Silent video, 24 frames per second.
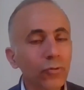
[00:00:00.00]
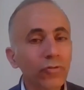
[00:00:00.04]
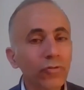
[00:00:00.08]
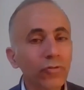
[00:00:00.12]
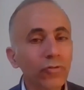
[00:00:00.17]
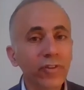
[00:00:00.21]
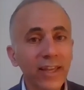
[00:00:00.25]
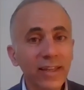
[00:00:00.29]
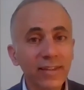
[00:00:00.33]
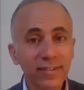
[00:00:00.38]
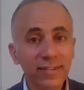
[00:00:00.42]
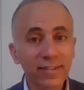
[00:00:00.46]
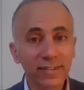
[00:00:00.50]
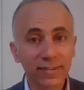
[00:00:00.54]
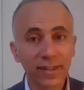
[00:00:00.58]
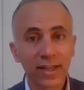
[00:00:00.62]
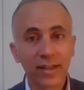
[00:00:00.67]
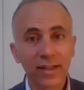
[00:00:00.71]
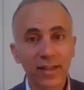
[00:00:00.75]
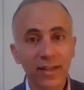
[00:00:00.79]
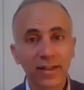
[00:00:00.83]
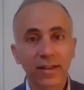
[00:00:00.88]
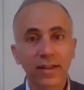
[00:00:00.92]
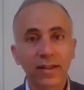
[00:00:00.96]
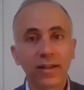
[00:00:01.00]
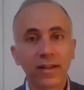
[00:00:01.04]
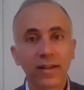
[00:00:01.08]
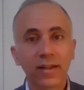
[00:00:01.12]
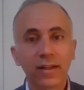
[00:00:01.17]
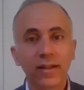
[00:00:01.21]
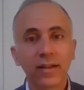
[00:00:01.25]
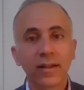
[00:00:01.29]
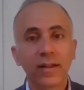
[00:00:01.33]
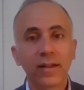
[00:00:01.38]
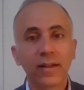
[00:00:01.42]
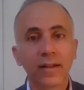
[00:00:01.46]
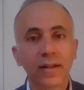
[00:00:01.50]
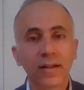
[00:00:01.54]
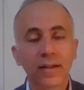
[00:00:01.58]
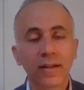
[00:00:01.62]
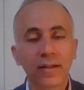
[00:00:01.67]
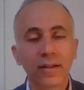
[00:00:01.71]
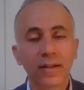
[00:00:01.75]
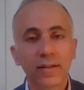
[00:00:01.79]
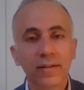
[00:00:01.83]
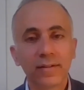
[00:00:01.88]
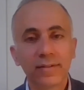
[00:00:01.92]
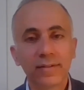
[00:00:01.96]
to face Uh, uh,
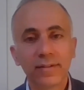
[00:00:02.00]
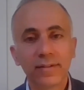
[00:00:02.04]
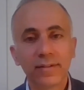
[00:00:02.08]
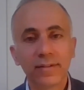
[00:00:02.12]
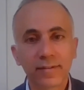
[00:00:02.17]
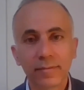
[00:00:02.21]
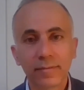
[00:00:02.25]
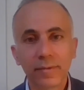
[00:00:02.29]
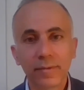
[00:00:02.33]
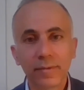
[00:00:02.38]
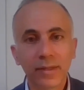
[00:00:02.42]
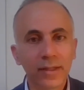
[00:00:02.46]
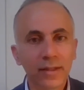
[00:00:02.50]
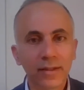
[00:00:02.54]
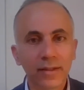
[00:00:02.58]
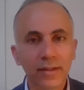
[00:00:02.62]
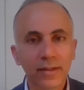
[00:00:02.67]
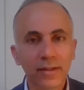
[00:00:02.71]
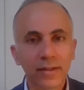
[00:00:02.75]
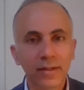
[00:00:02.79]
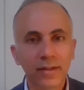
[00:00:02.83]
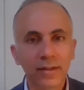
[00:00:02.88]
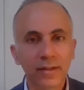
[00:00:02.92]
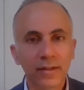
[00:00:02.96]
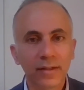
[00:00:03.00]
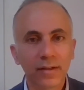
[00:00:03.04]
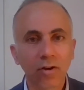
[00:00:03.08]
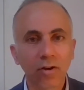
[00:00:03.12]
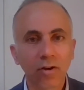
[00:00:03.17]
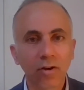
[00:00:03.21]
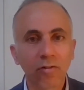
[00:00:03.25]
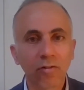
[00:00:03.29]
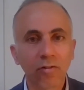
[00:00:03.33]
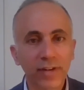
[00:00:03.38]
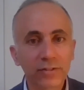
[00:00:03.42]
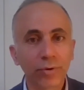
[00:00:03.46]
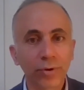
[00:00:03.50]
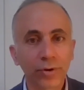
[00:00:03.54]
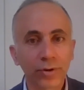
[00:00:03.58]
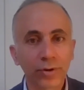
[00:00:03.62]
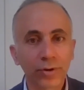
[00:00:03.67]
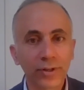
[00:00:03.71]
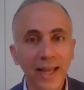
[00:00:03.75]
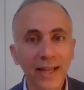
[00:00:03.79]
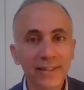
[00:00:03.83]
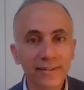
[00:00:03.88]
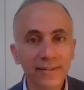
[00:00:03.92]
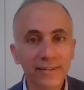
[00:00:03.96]
uh, this uh, uh,
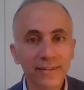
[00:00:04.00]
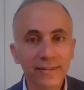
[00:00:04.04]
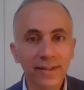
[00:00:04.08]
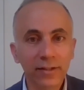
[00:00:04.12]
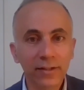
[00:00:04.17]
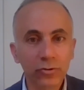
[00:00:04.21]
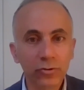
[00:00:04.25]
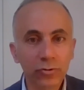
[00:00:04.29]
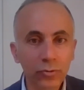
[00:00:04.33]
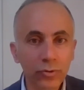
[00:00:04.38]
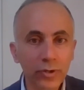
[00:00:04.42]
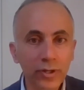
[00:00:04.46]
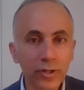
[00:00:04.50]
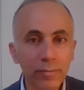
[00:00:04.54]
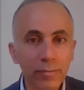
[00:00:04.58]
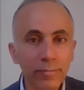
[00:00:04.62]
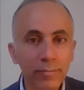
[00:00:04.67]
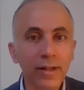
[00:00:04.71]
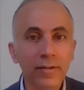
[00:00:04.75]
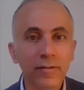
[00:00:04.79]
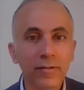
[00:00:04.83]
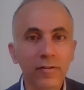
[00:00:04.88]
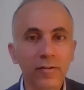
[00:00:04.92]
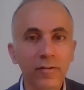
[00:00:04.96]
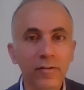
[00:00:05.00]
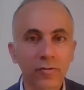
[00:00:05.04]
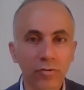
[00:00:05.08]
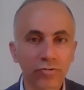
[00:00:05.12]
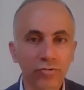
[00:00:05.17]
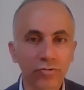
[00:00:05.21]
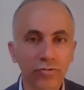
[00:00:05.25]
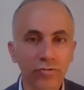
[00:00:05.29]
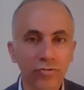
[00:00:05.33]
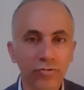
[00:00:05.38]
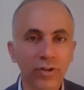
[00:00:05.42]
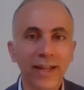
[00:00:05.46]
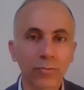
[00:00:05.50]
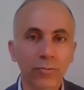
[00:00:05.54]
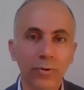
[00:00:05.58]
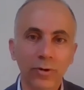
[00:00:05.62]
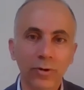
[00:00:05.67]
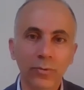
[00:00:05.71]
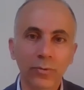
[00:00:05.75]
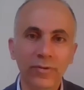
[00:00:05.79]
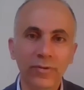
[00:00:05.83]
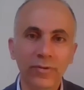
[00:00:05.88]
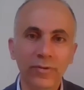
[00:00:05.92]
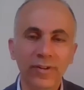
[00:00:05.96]
conflictual reality and to rebuild the social
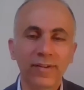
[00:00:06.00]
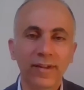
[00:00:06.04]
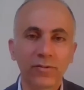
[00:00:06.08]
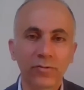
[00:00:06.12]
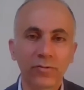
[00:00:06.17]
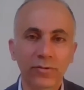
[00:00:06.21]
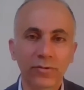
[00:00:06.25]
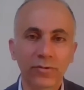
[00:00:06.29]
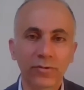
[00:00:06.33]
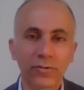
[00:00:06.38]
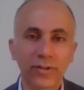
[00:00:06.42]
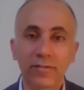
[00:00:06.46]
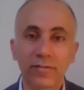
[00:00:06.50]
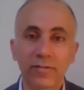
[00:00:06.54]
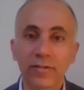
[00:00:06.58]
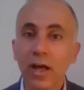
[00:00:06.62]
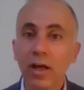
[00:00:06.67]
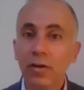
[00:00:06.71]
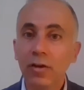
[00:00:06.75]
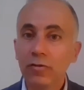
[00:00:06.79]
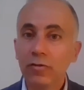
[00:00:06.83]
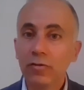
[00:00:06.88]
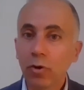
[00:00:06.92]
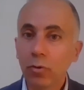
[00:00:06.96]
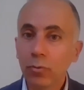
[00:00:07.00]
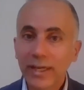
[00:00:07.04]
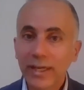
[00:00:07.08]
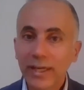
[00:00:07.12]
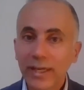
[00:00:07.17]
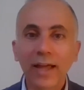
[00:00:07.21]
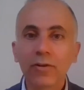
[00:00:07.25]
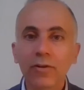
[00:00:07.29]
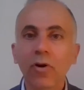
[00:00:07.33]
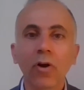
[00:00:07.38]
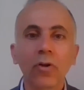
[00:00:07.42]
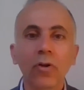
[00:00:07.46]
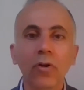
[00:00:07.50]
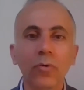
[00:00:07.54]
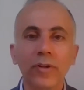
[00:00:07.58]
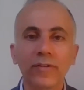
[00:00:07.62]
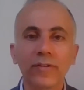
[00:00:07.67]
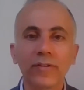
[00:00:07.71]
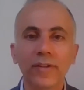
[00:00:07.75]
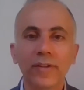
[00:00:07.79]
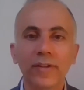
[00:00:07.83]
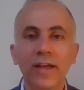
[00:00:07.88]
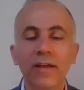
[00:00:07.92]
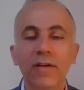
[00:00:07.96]
network within their society. So we can
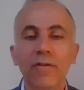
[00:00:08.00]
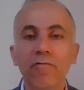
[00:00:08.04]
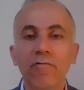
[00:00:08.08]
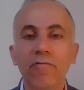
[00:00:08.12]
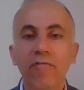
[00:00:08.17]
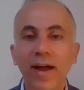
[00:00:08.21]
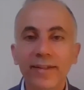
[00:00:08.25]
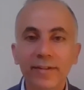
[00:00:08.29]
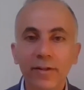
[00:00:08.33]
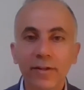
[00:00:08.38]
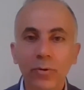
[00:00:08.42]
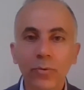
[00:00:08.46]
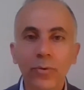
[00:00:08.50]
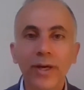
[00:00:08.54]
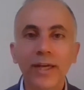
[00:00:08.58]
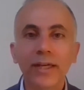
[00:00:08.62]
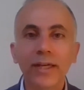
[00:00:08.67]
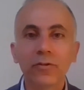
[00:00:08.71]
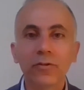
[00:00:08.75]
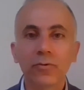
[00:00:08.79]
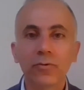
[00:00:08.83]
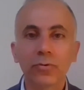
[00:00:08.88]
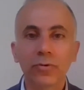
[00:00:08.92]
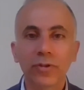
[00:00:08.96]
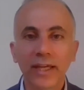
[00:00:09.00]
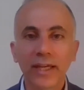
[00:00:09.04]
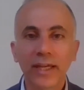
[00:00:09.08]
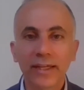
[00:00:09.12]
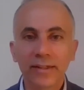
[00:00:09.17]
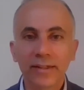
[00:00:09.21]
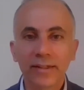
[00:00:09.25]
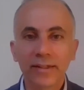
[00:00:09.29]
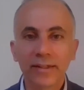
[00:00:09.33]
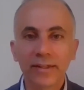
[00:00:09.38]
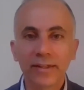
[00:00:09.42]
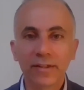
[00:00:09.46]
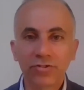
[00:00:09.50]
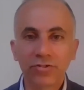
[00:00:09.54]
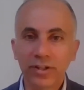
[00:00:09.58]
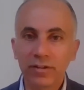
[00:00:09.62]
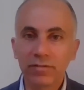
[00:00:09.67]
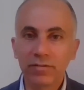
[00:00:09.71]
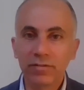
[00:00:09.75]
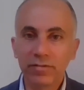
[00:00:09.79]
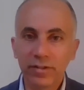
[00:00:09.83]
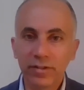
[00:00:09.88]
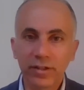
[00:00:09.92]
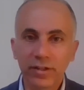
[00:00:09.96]
always find a way to take
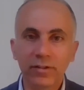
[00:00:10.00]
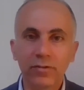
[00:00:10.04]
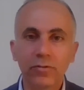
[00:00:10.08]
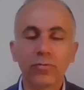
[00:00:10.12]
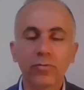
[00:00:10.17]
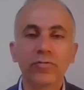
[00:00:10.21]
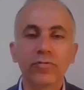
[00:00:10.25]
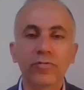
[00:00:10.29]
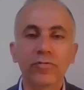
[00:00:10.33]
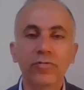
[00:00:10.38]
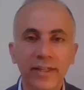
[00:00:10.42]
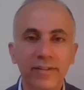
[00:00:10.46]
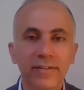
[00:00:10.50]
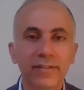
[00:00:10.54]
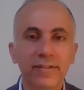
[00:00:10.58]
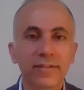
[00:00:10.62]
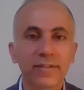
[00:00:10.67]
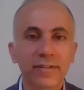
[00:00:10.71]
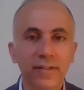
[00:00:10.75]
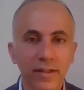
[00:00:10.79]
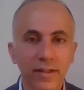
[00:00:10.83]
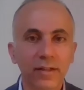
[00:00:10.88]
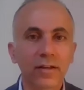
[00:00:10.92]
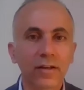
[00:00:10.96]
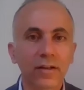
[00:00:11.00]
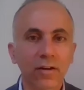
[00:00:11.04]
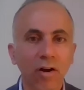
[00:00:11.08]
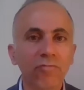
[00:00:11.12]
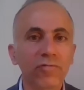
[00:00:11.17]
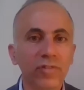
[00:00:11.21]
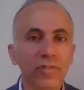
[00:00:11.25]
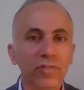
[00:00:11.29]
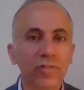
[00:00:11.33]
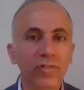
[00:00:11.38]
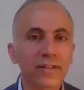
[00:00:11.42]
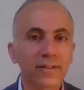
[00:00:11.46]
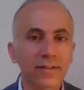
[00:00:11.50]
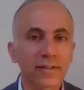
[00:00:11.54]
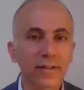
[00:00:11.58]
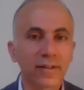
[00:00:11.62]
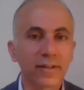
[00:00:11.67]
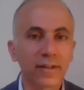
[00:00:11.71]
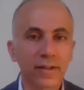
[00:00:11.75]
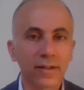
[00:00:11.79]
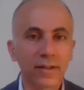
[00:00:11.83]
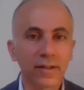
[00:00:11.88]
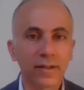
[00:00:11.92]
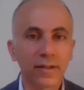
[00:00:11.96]
initiative uh, to face uh, conflicts
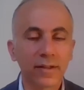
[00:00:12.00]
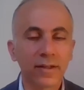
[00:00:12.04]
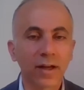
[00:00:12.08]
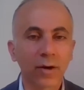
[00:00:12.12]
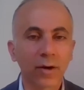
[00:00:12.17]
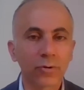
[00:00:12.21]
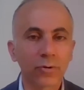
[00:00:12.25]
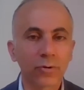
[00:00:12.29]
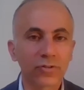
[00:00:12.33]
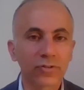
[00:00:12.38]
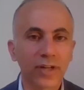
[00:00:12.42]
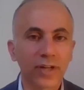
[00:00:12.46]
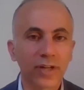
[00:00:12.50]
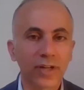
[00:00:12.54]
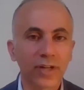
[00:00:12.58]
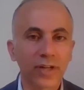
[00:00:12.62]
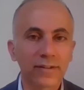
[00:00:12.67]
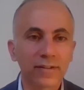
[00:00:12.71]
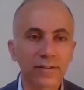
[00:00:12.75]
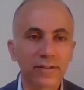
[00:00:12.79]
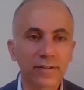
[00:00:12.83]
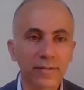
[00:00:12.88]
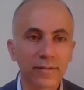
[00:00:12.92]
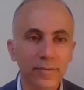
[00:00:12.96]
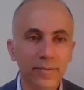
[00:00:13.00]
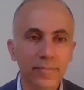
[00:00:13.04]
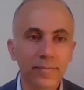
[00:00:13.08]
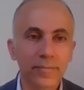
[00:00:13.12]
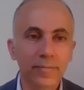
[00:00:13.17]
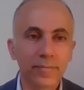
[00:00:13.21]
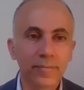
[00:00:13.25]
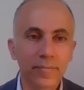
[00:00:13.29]
uh, in our societies.